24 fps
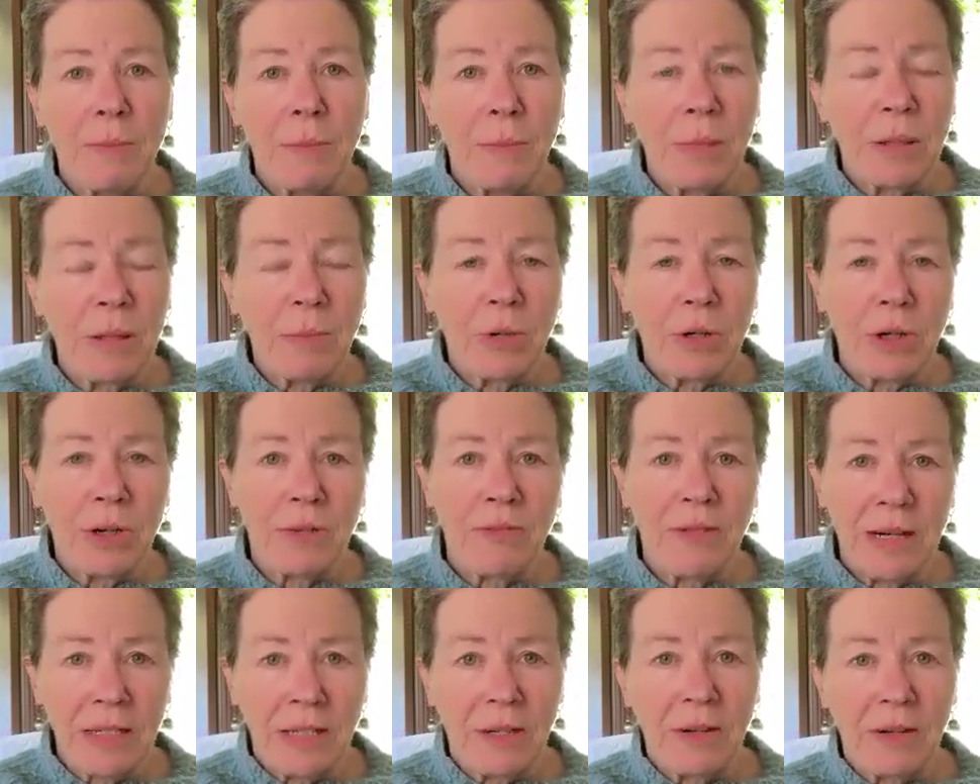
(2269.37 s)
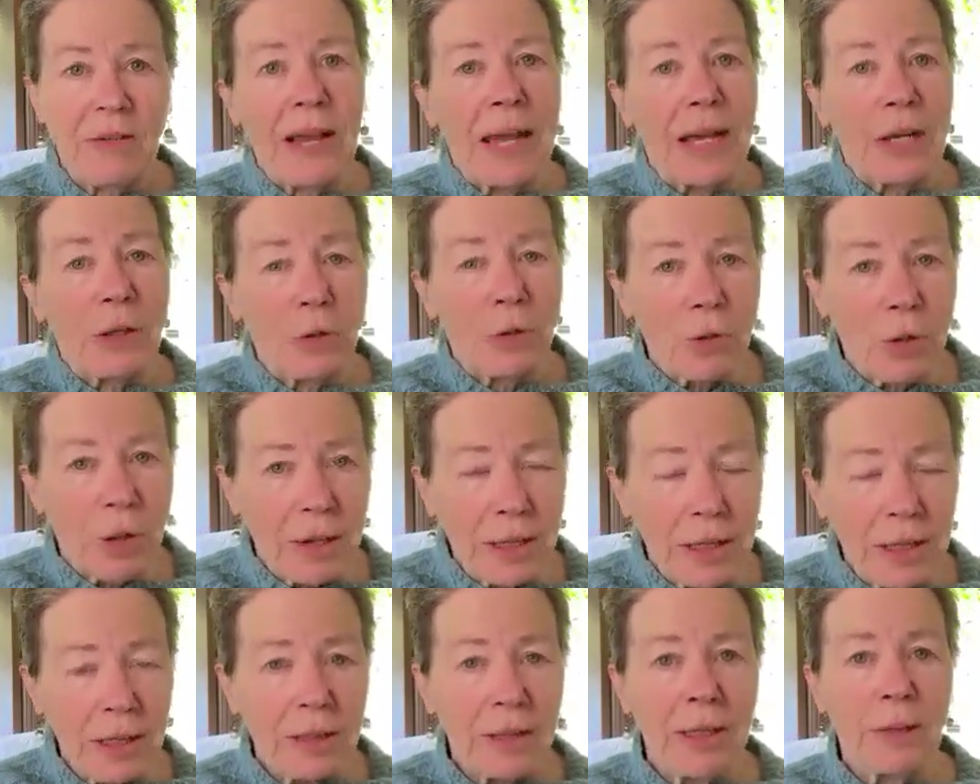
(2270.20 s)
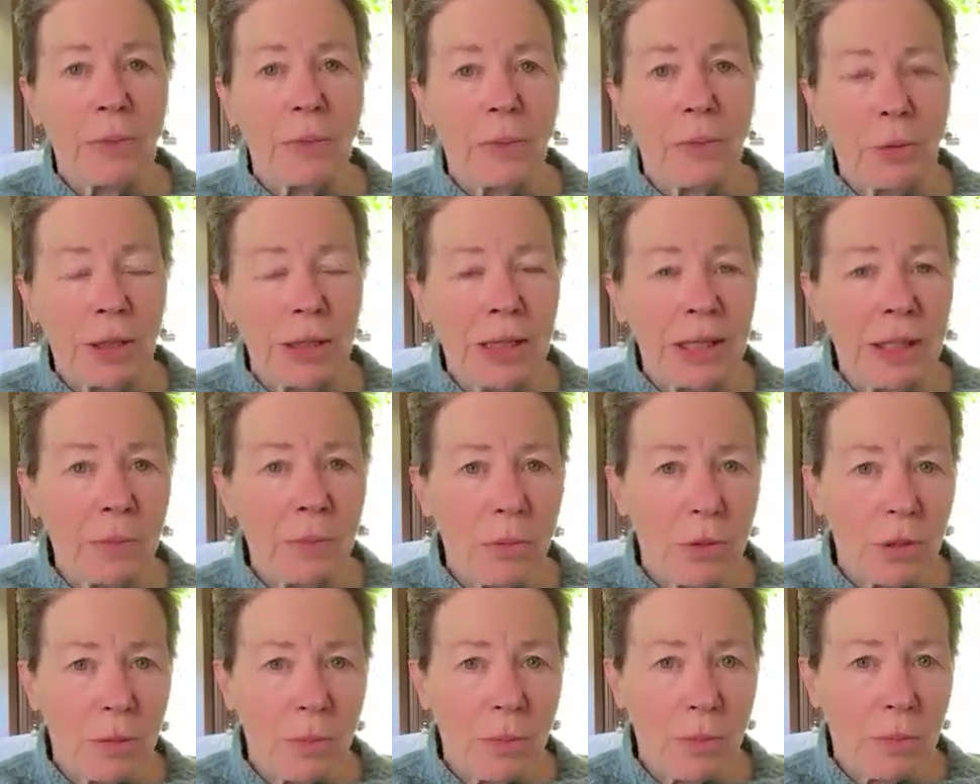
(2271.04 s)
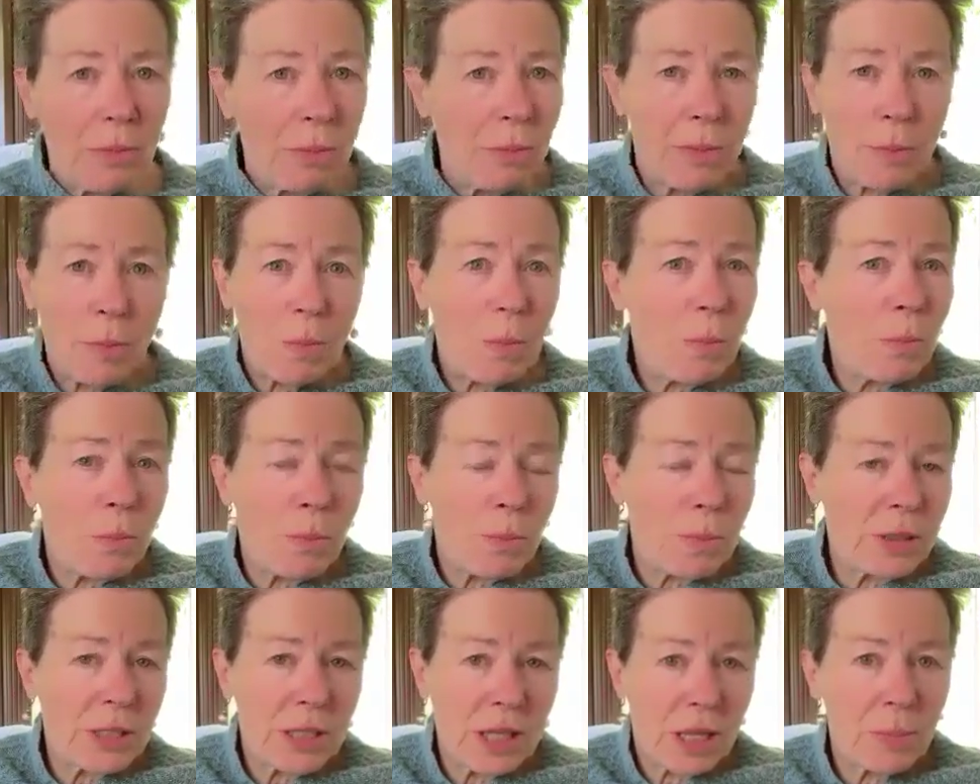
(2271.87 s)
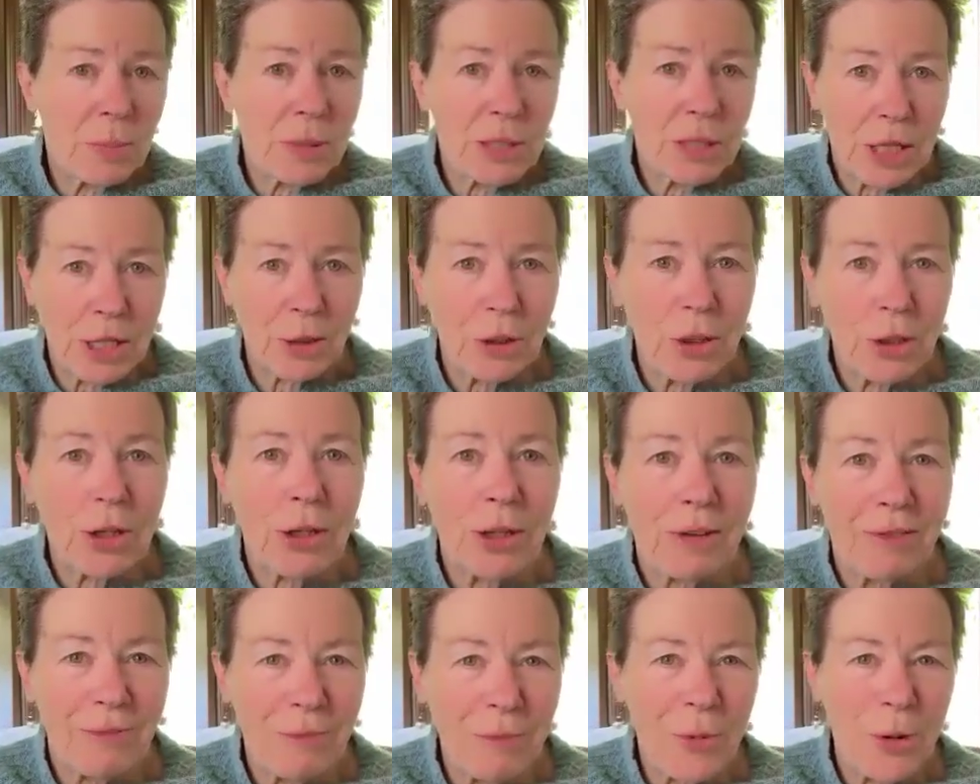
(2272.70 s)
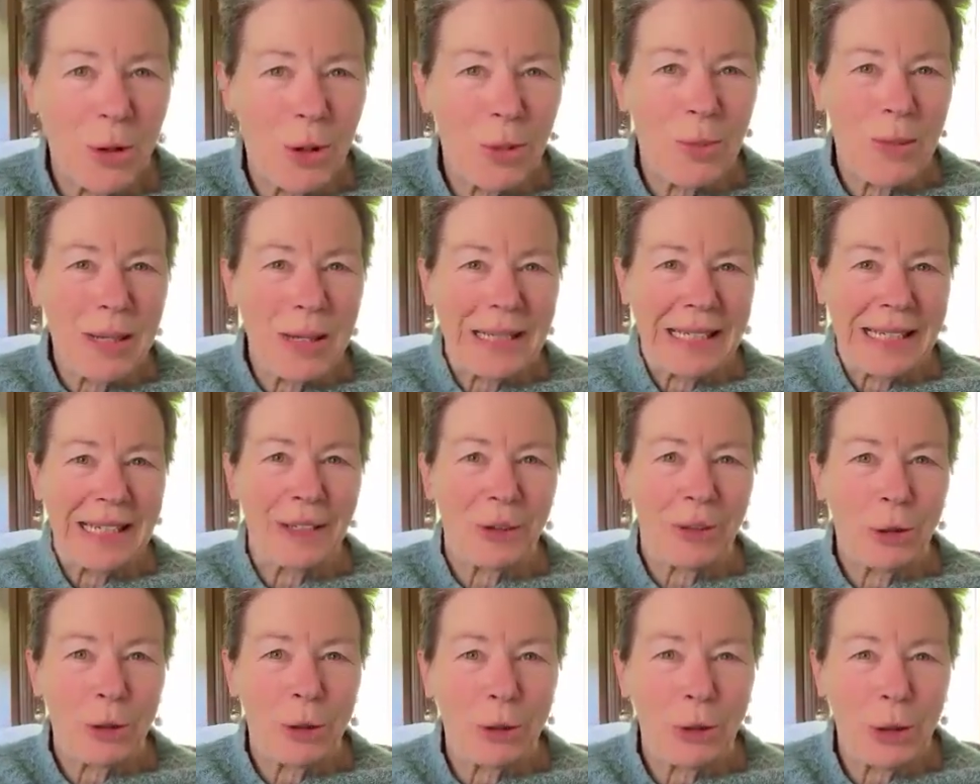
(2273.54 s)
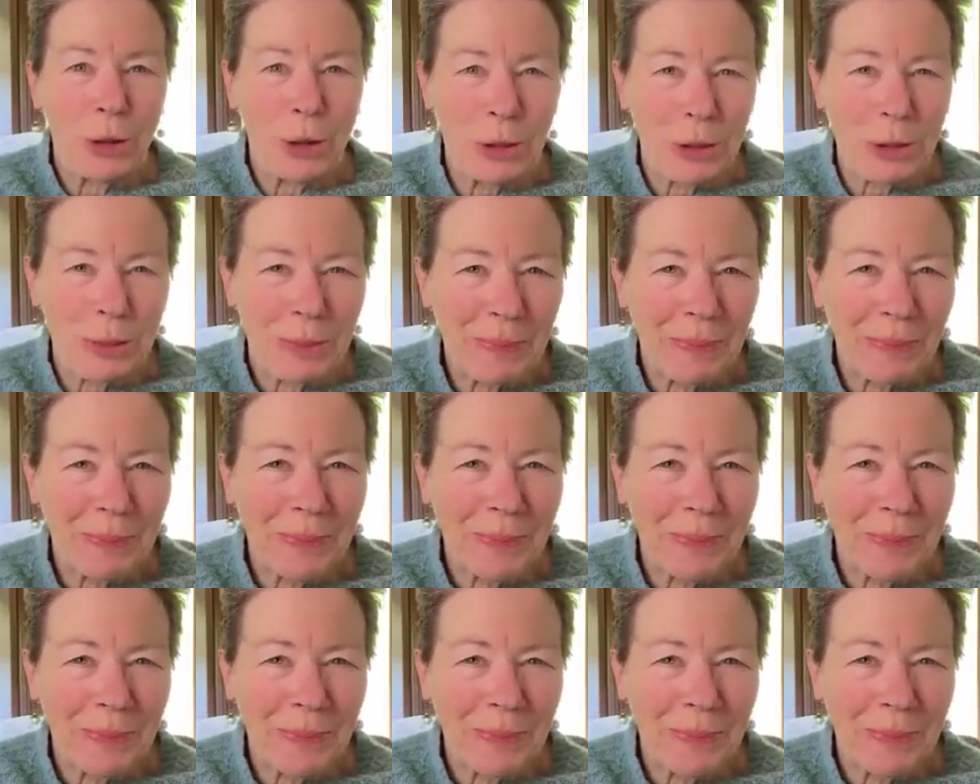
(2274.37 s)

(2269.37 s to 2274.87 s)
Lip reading: be more effective at drawing and bringing the potential of more money to you.